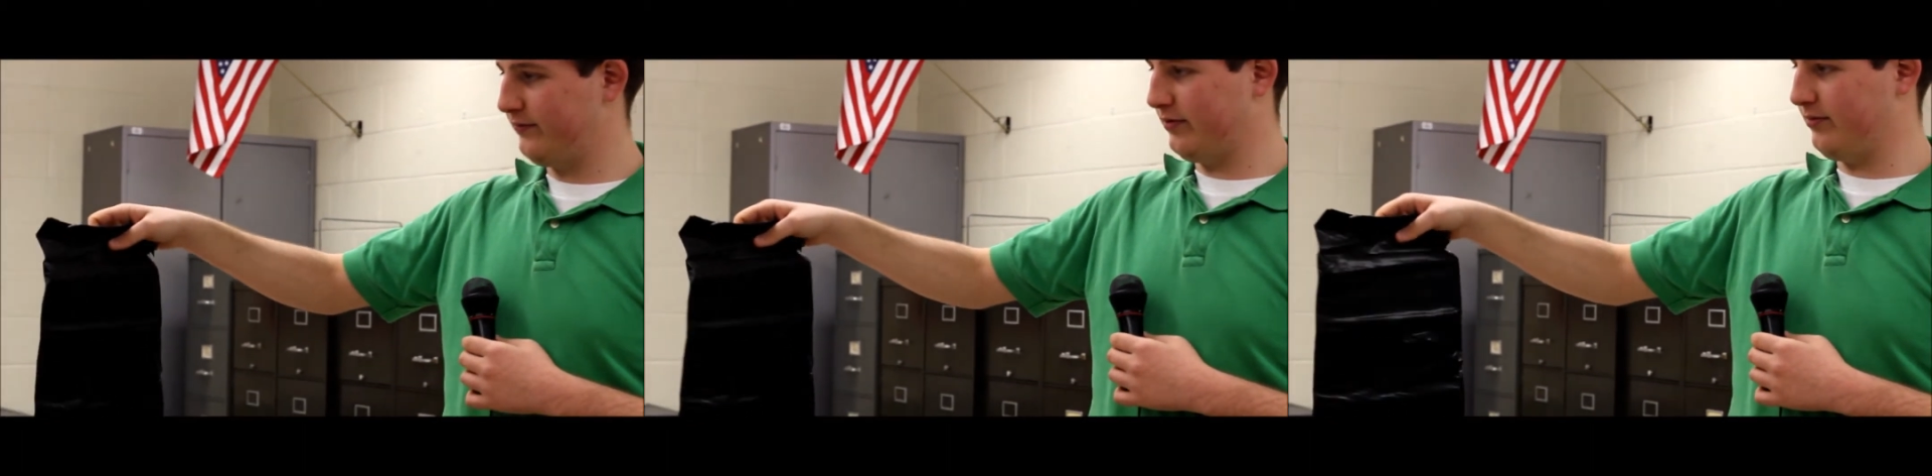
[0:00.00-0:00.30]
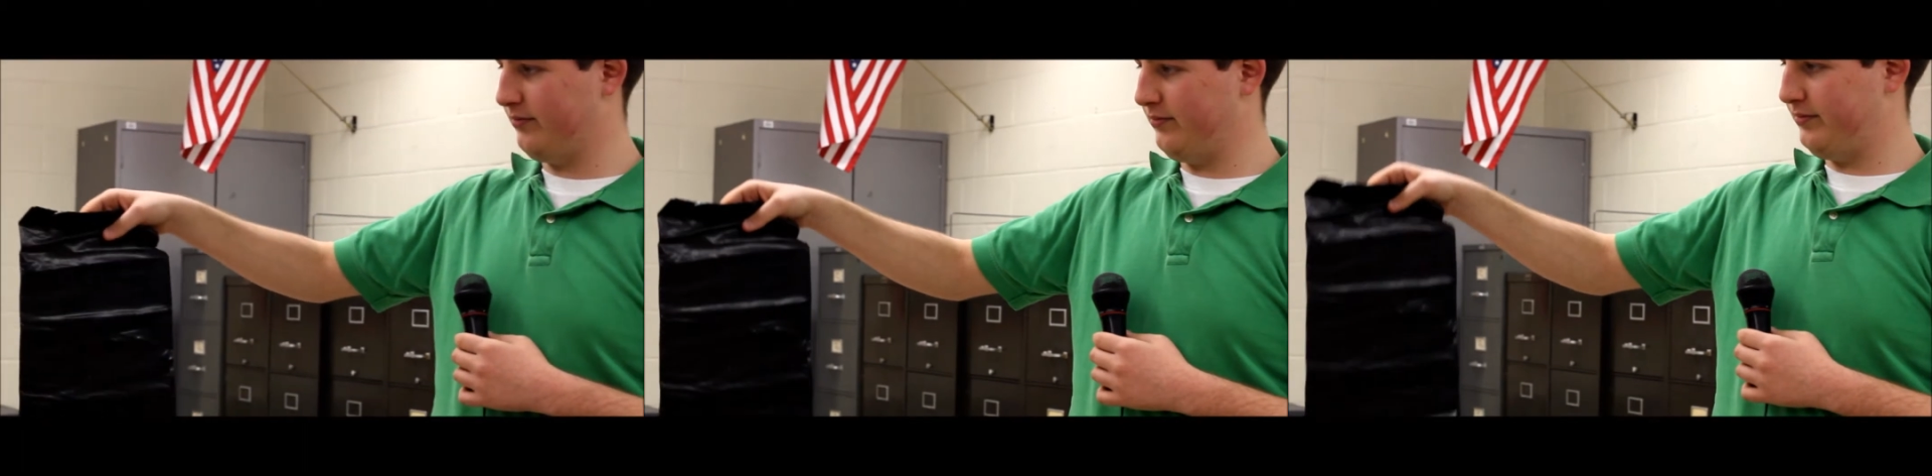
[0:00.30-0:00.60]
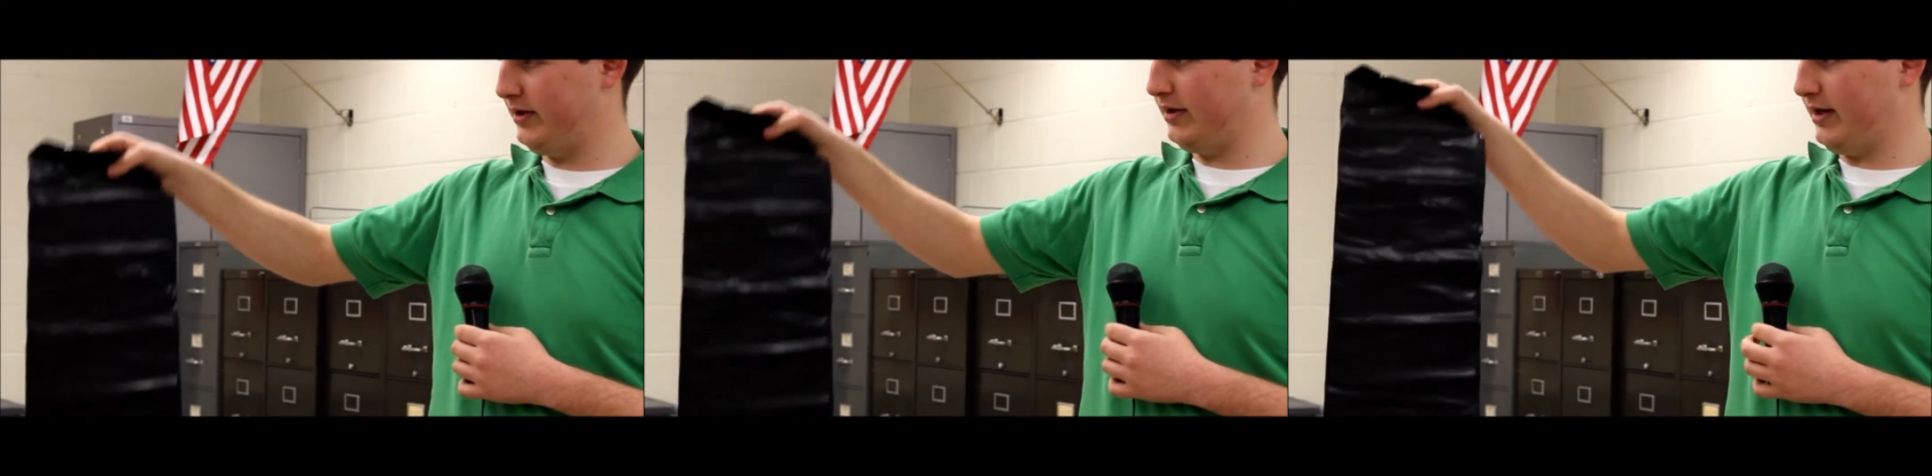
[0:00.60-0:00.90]
from
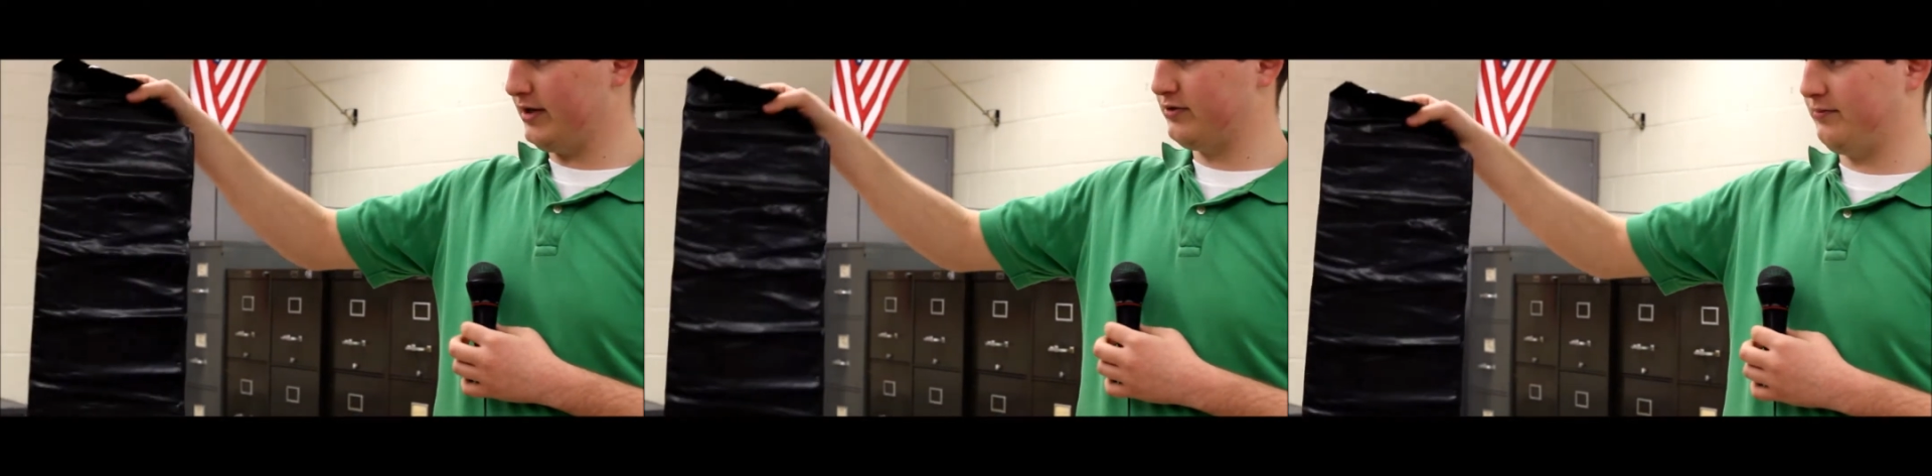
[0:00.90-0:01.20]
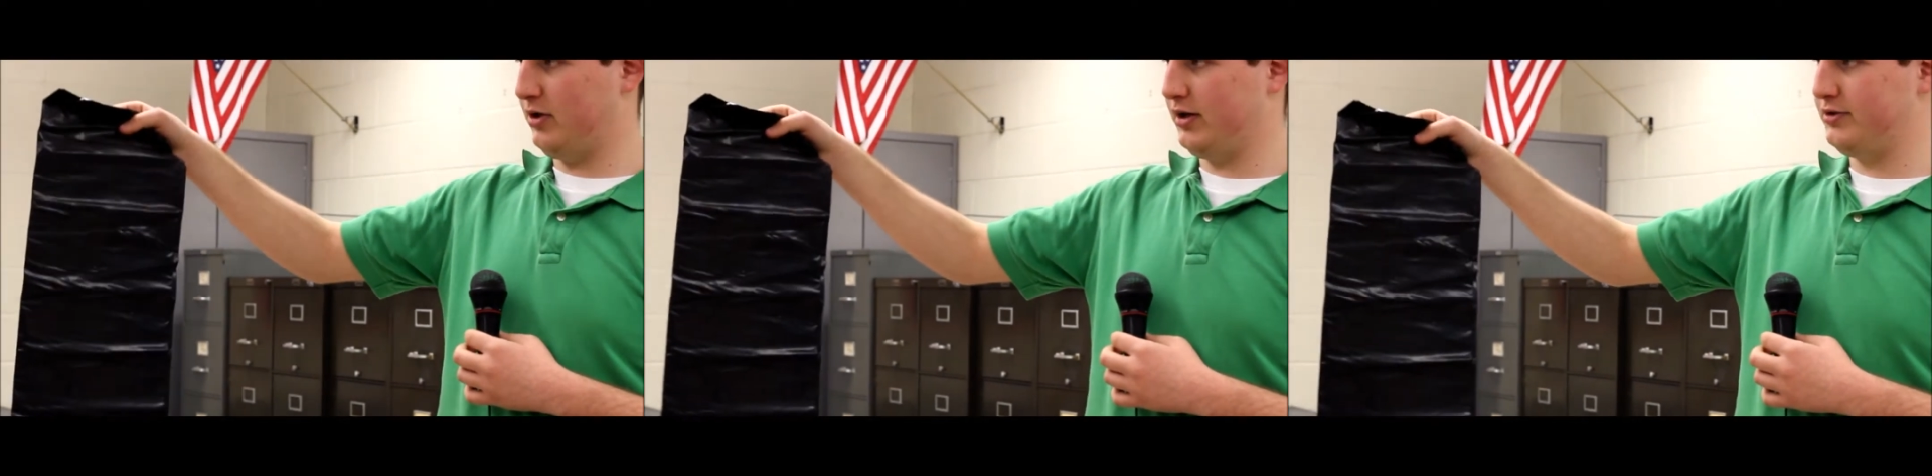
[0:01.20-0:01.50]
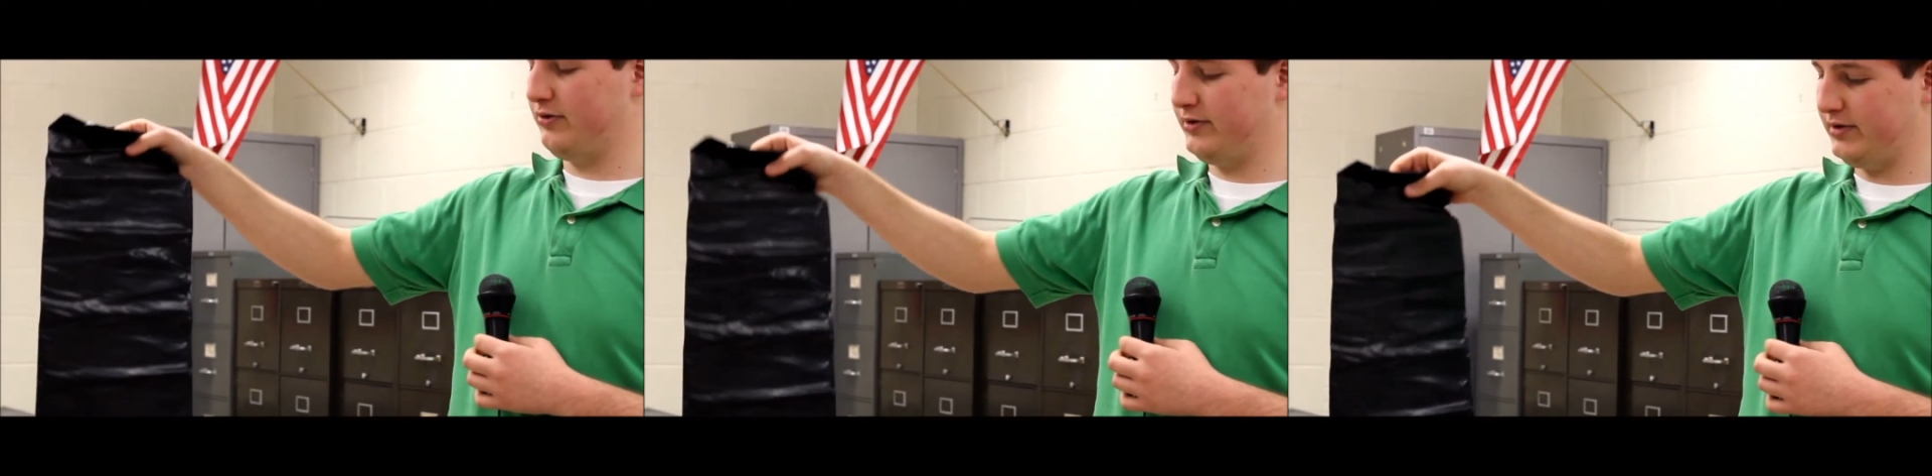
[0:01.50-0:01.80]
being extra
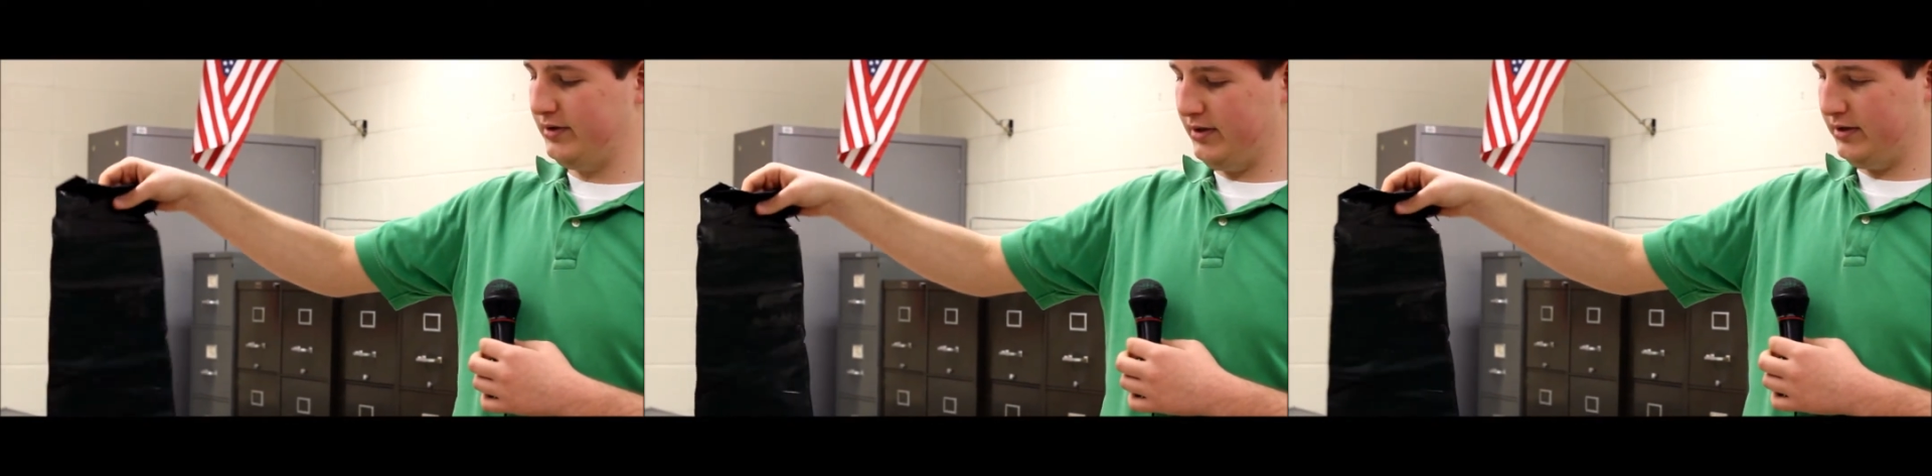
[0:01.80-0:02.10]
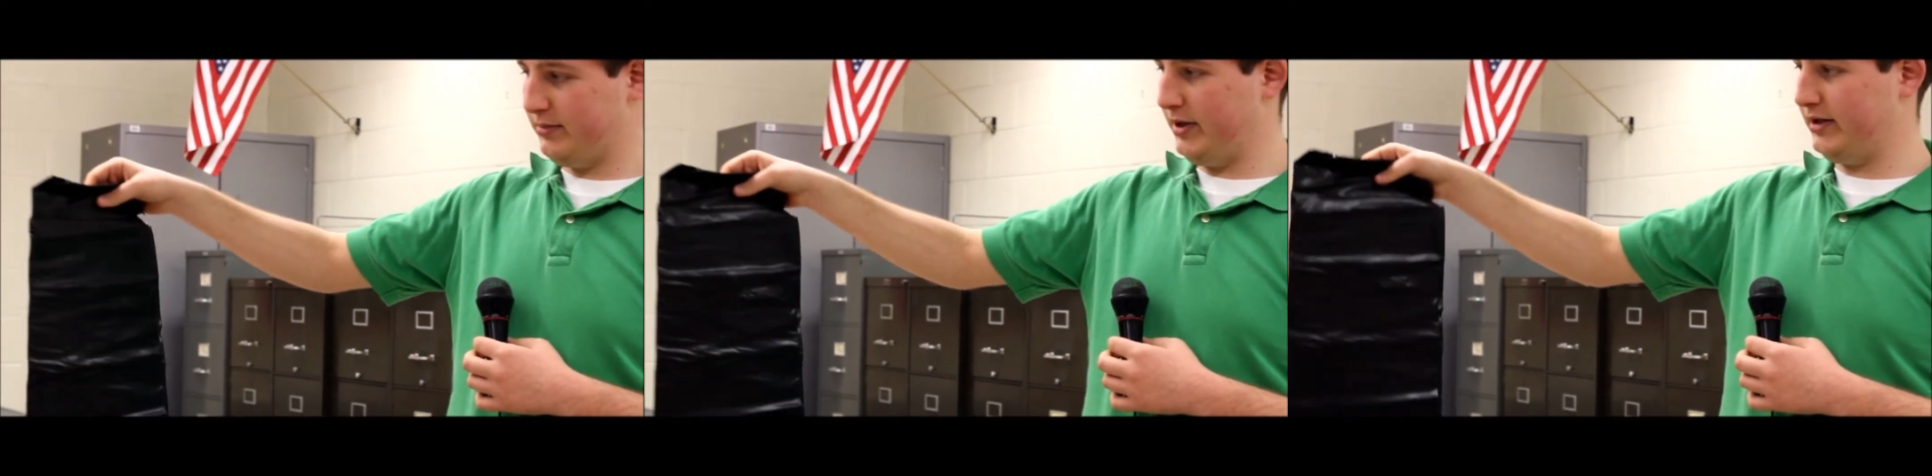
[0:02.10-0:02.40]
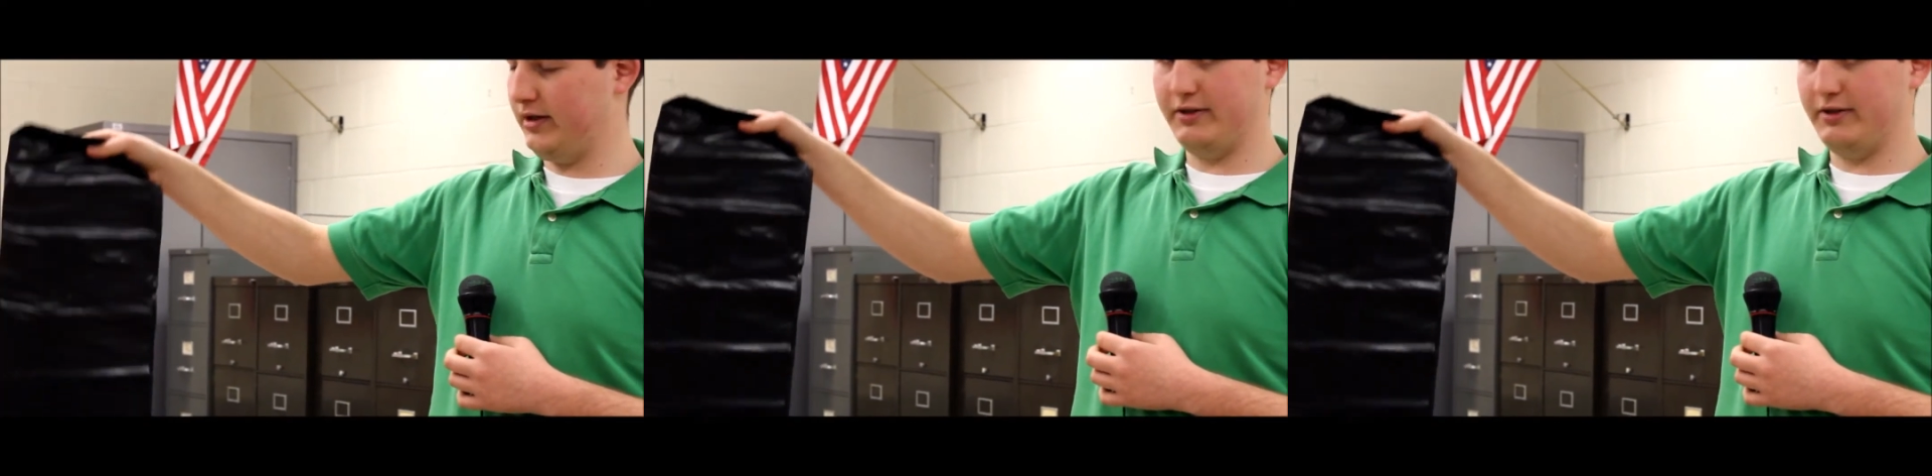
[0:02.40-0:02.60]
ponchos to making a